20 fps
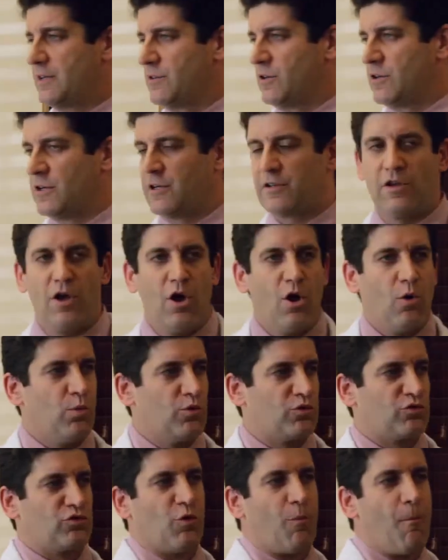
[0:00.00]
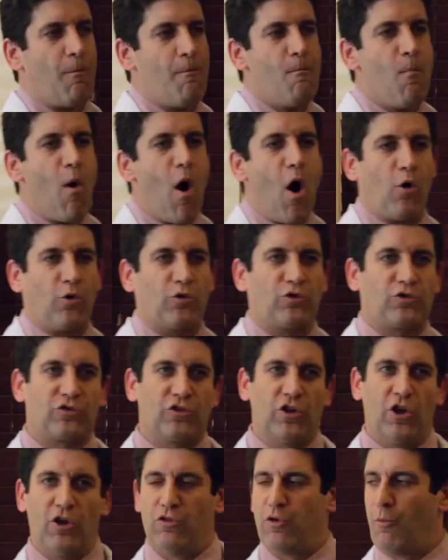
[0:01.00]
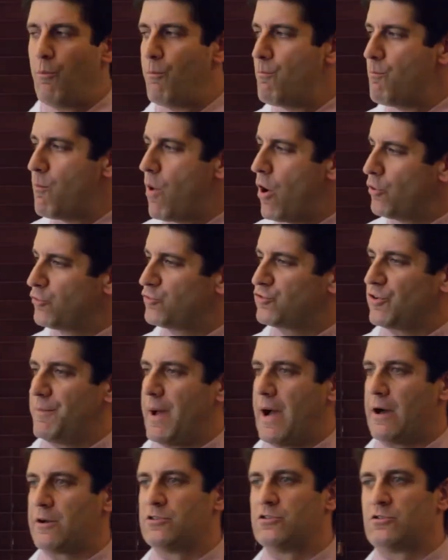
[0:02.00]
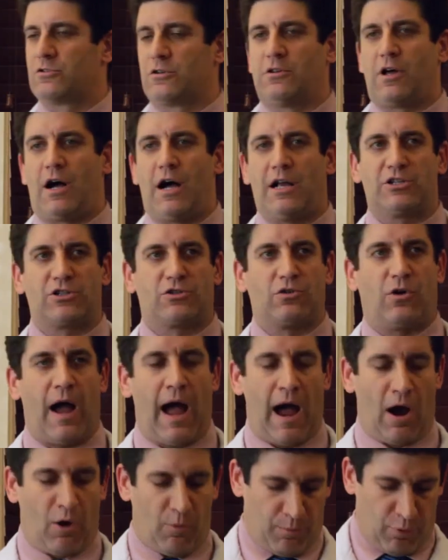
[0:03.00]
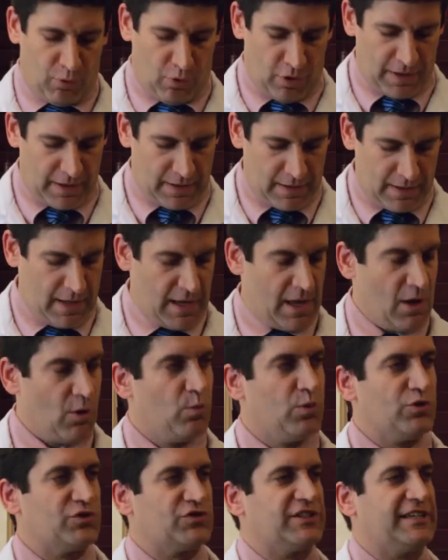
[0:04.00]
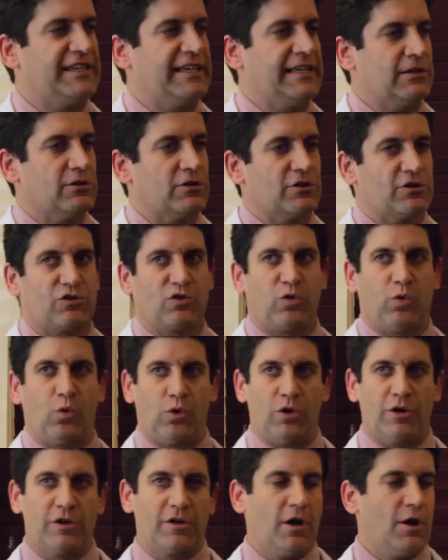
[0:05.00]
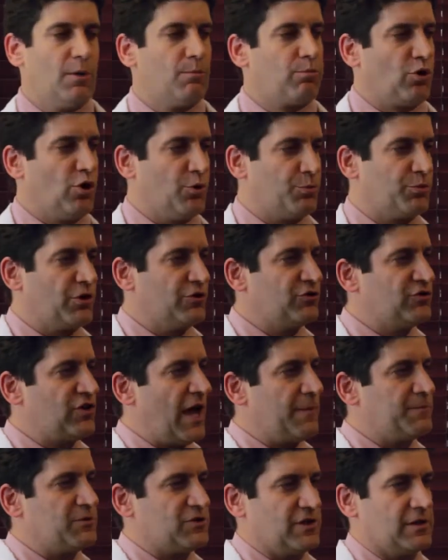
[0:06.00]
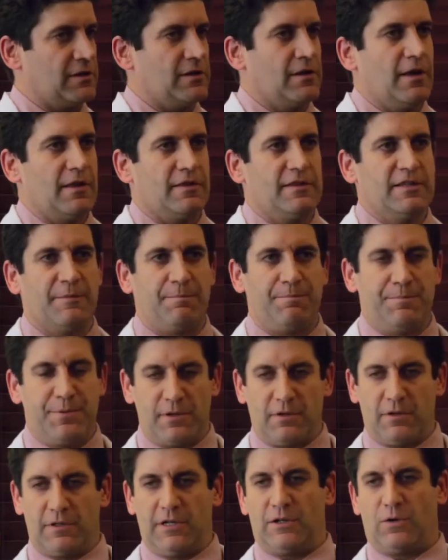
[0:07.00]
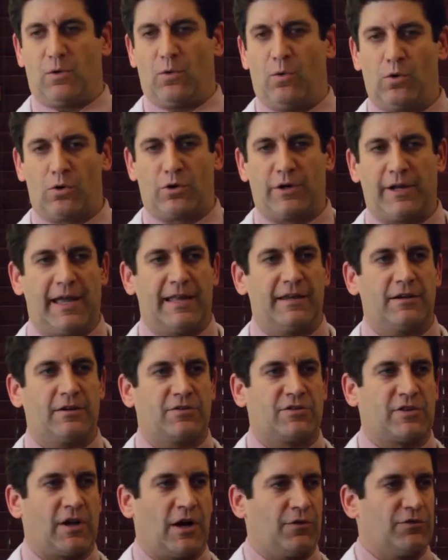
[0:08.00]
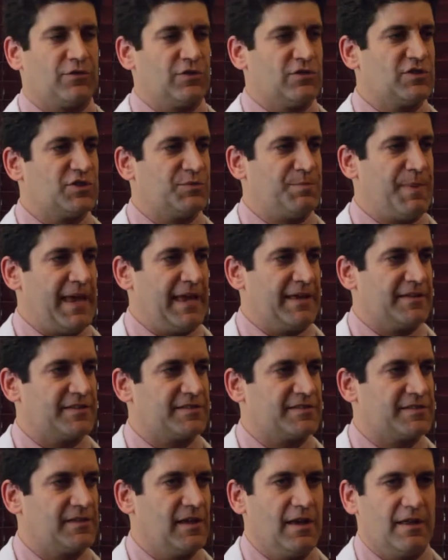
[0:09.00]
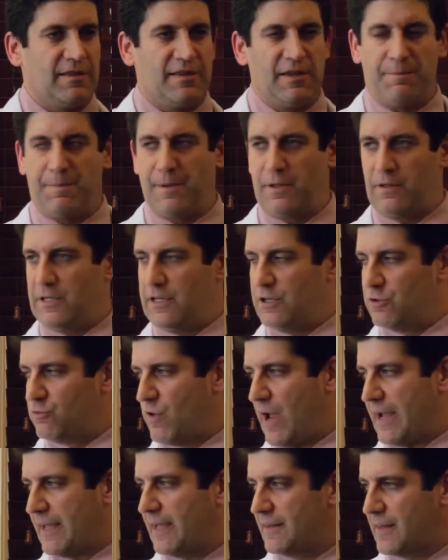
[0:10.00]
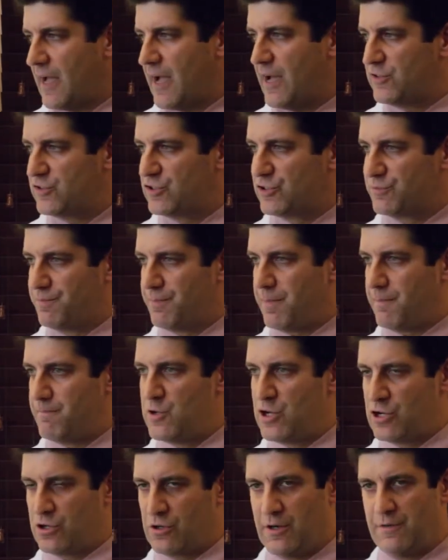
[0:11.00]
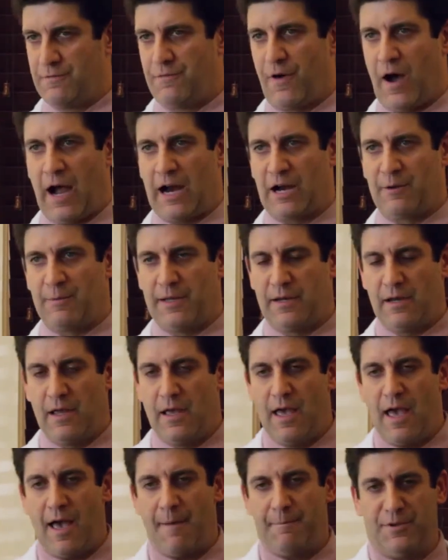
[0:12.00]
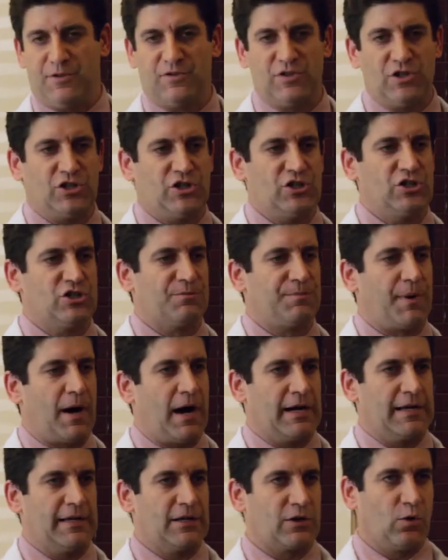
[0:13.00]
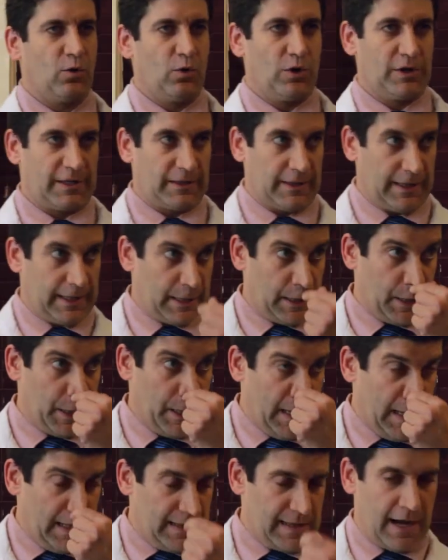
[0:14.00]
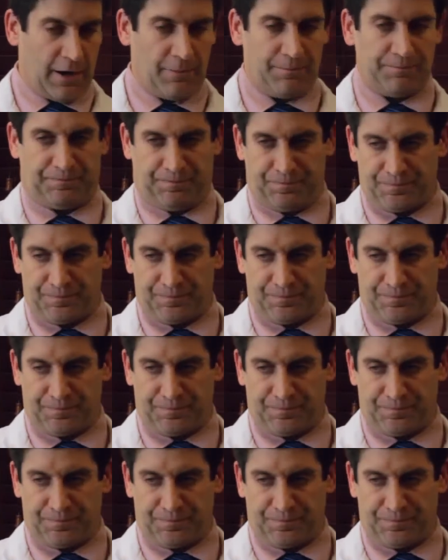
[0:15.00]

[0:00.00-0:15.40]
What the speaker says: learned was the most amount of neurological output was geared toward proprioception, the ability to orient yourselves in space, the ability to recognize your environment and position your body accordingly. Now,